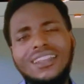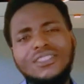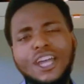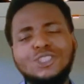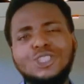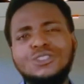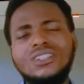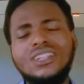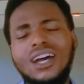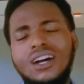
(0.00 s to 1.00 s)

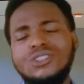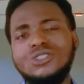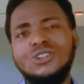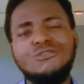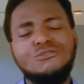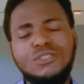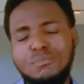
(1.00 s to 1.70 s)
Nigerian House of